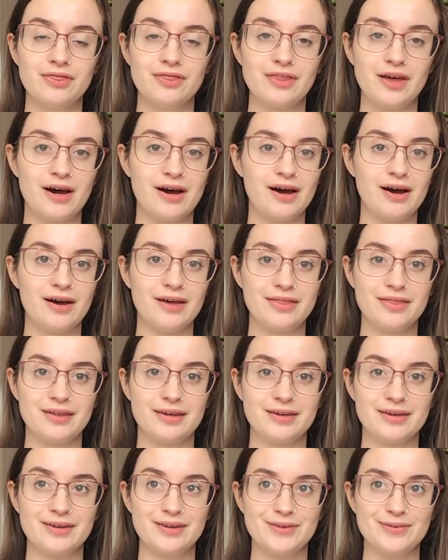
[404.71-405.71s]
that I
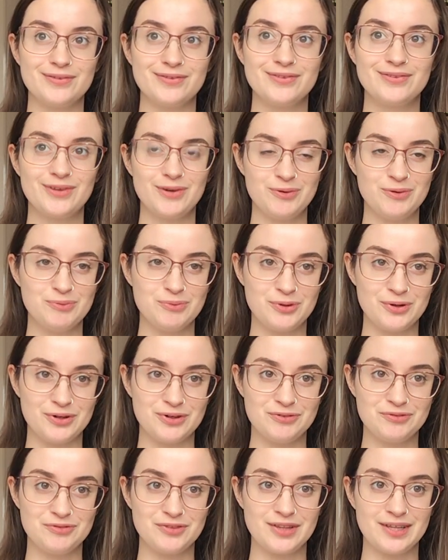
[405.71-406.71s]
think is so
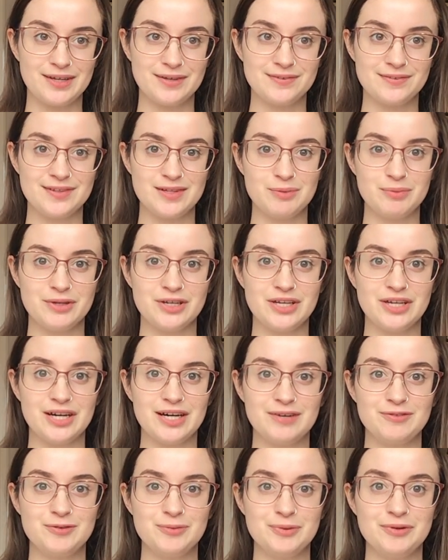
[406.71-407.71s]
important for the STP. You
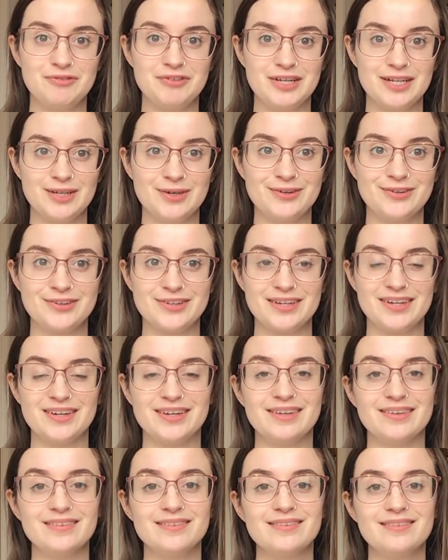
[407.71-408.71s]
have to be really
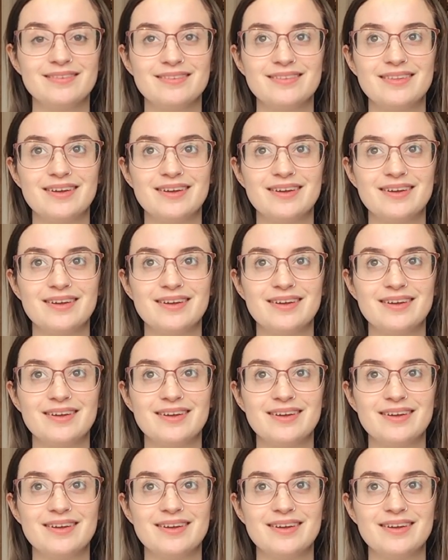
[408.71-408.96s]
organised.